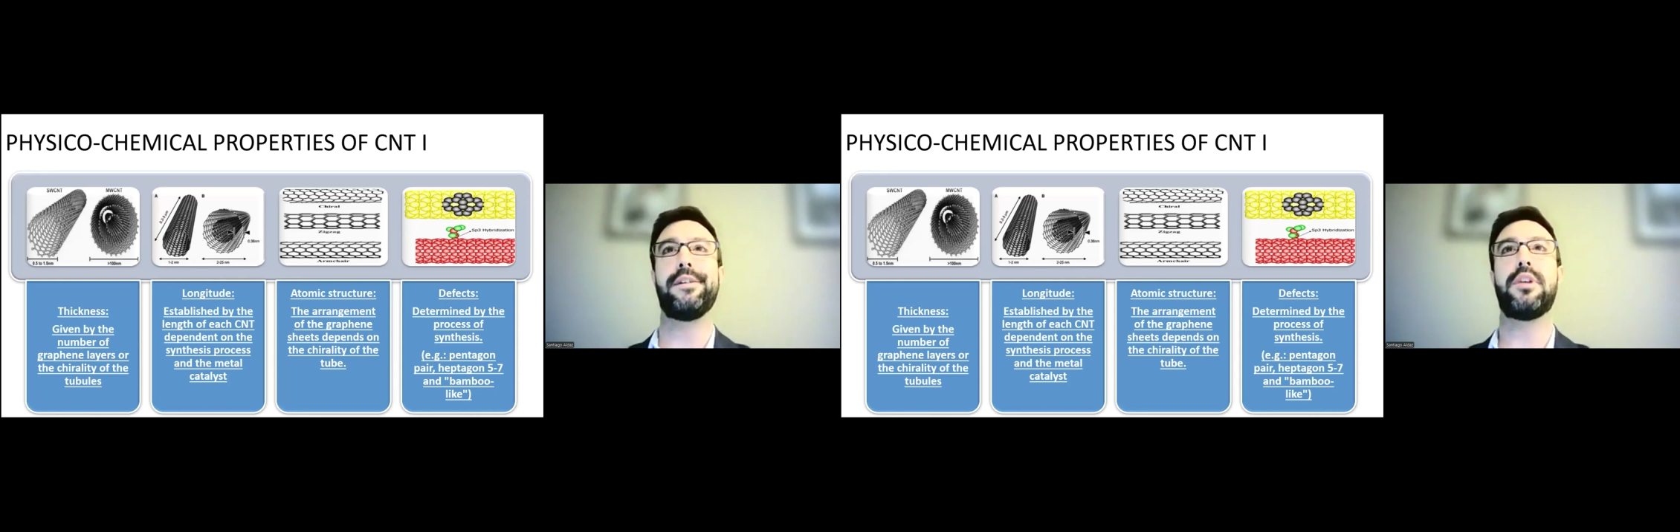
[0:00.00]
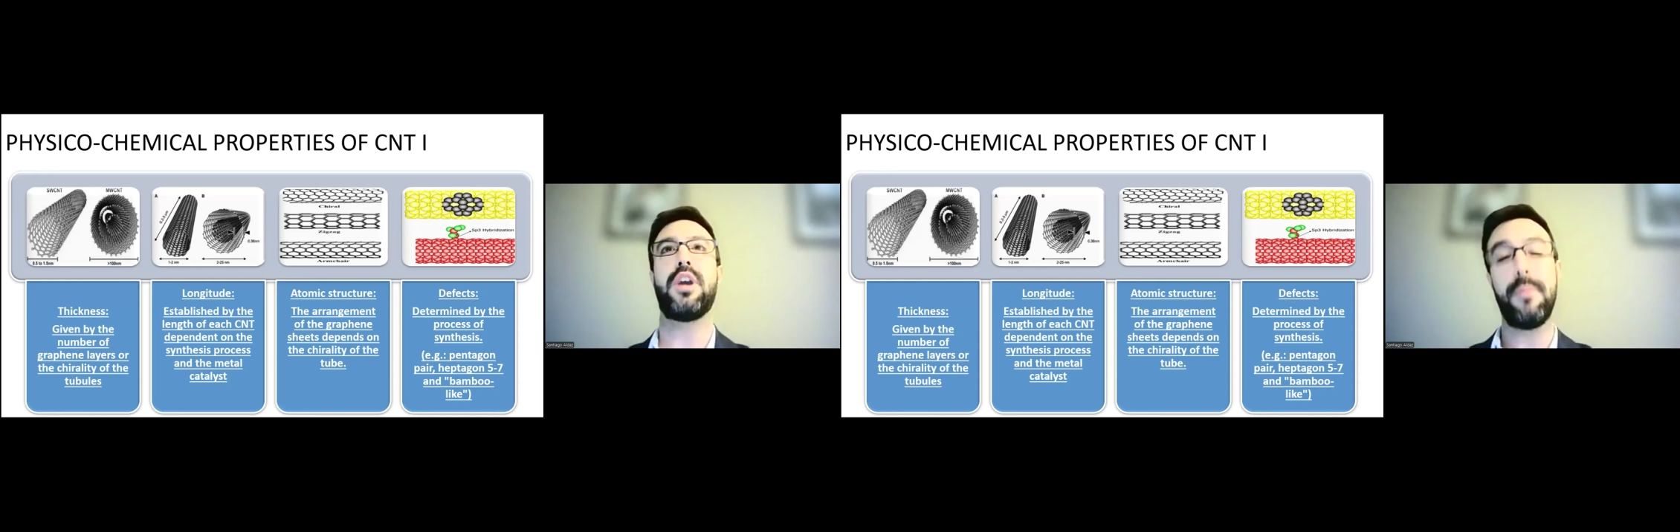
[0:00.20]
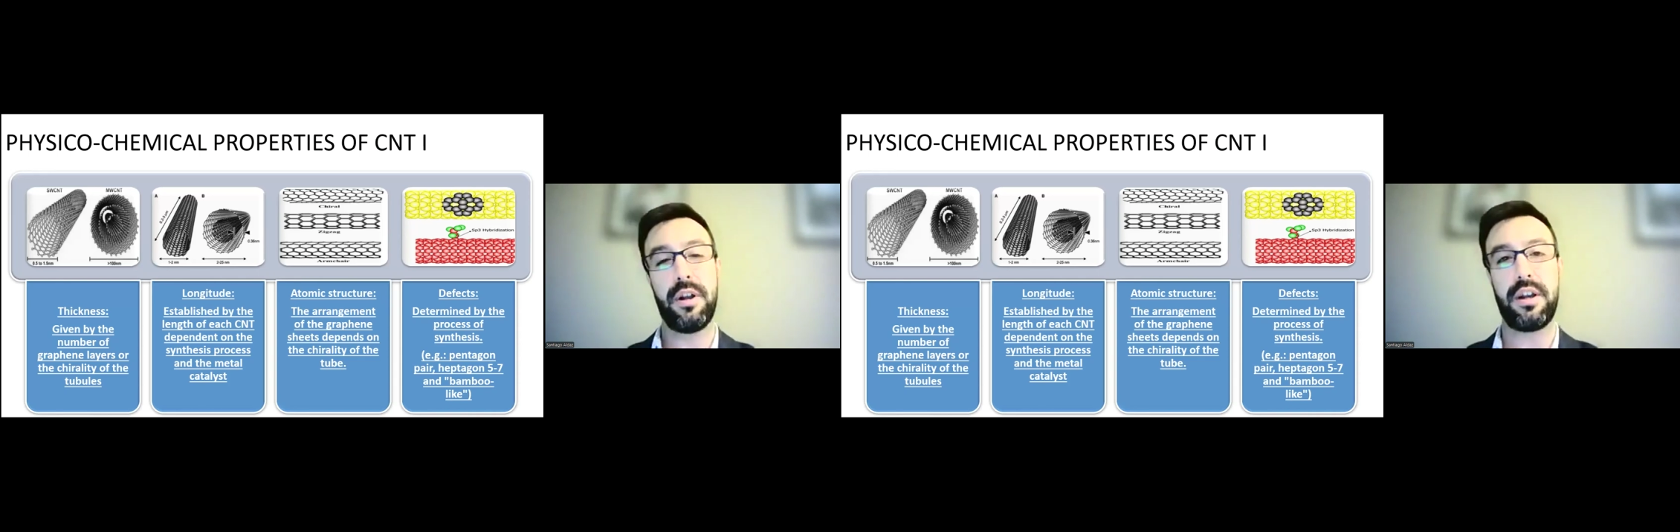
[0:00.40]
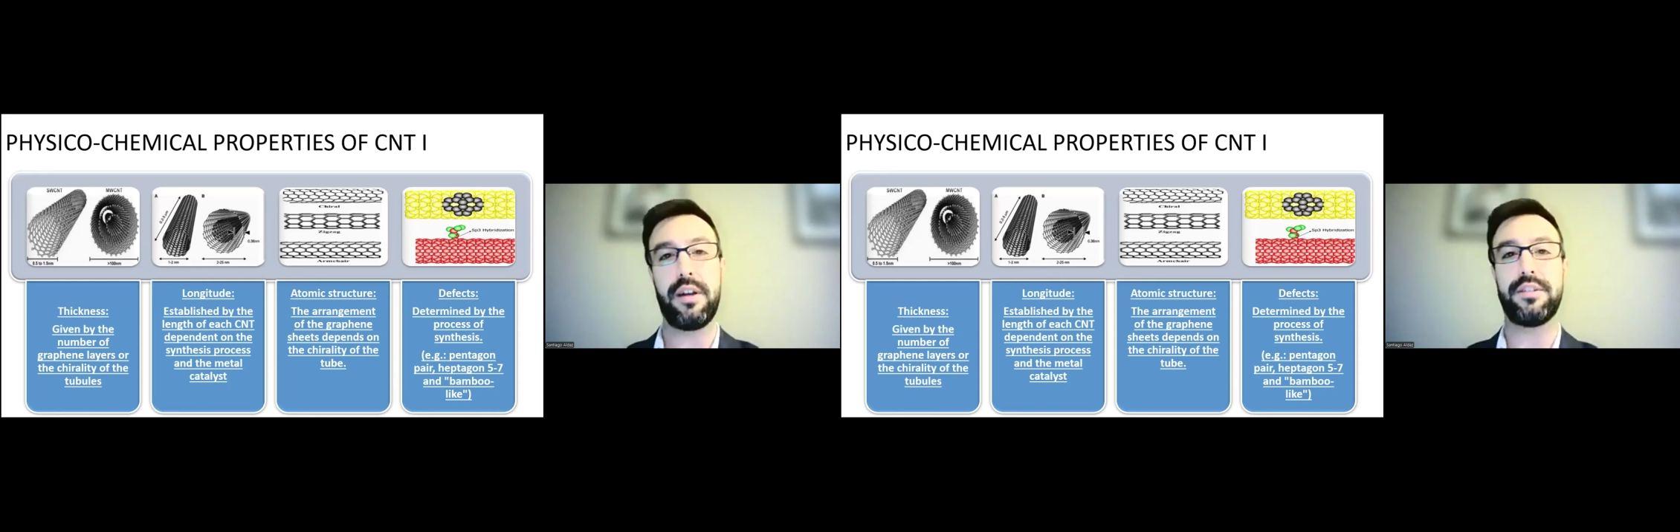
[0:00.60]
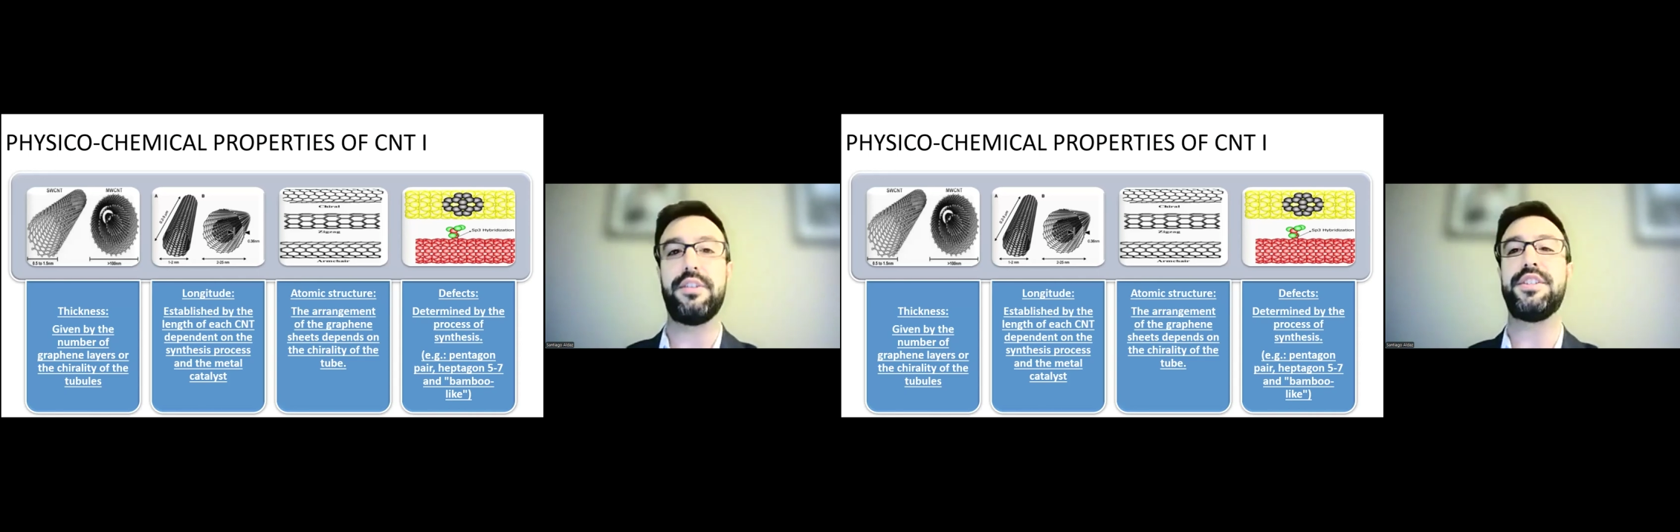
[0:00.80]
common
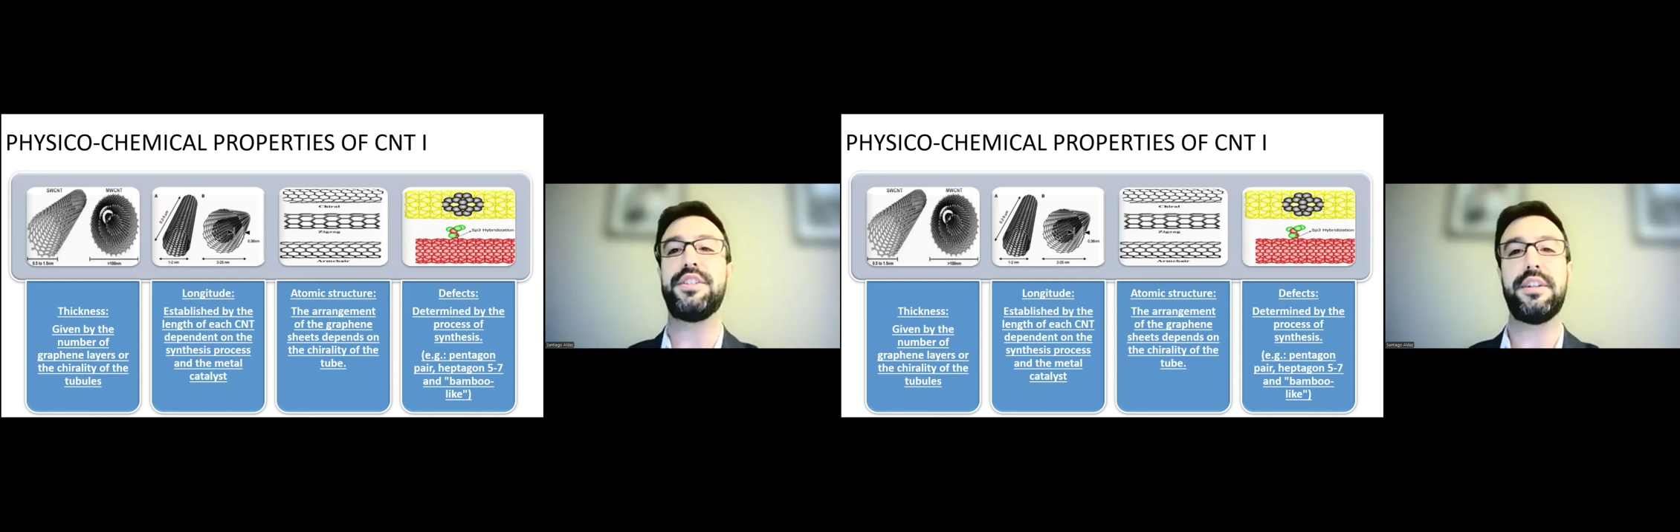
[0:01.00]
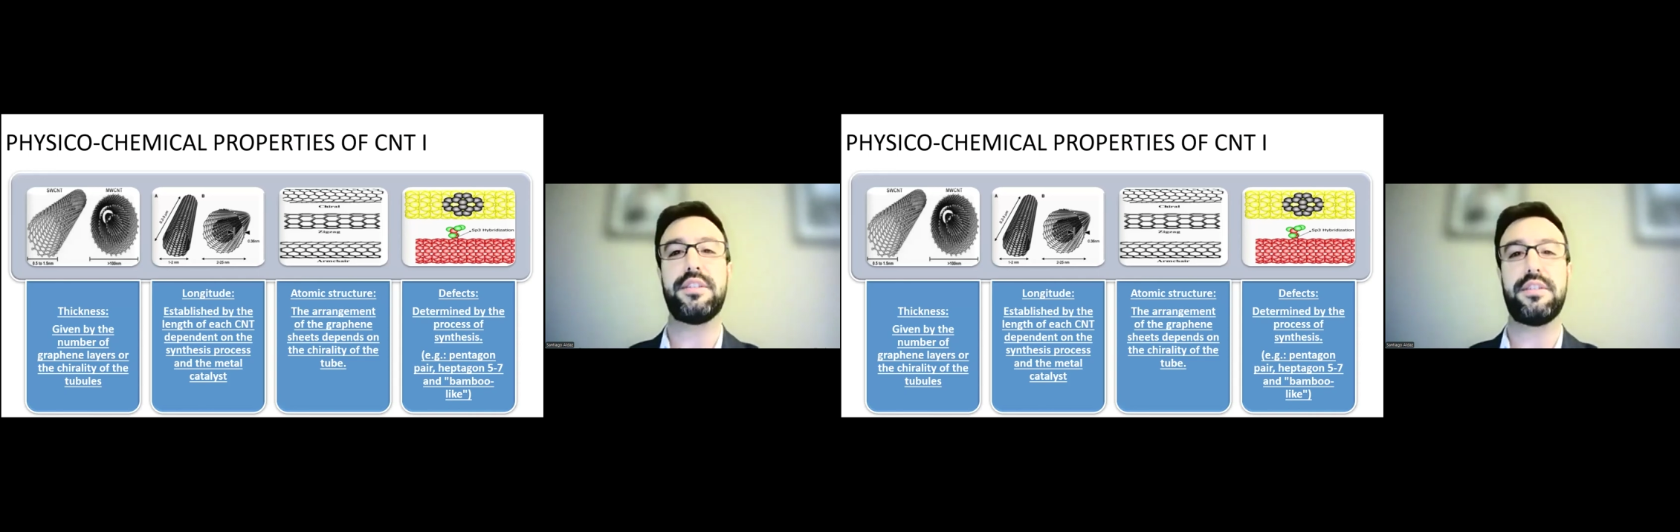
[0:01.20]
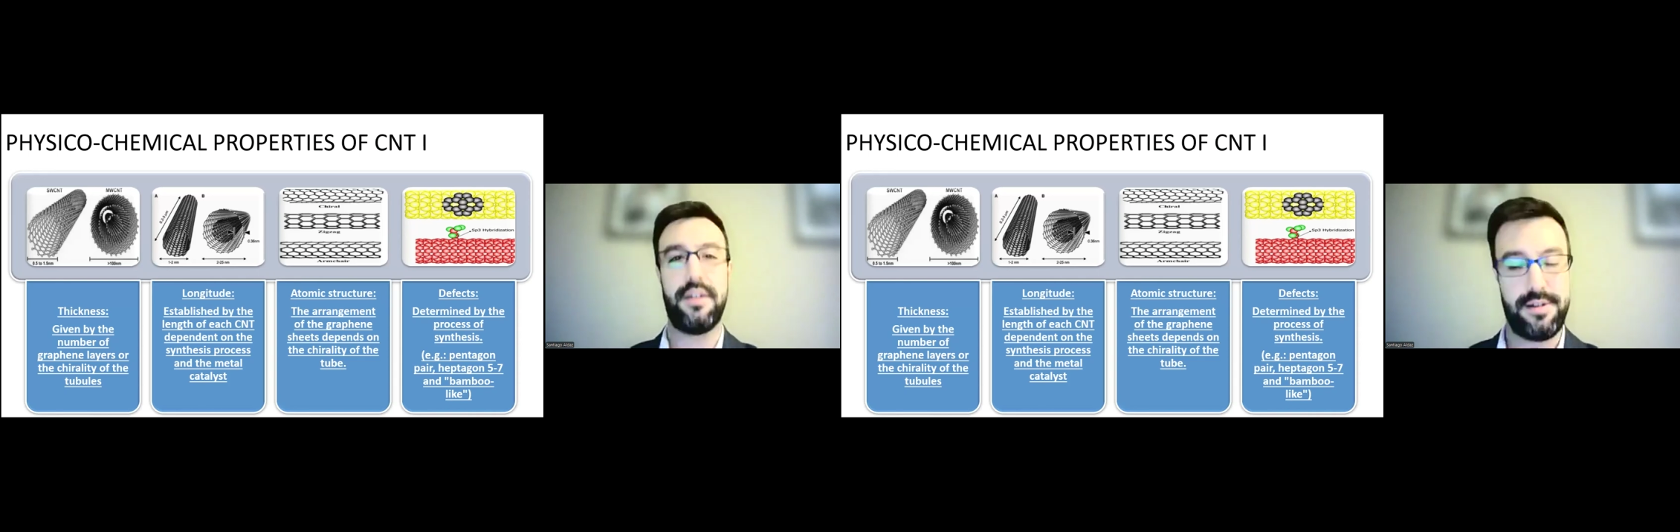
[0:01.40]
characteristics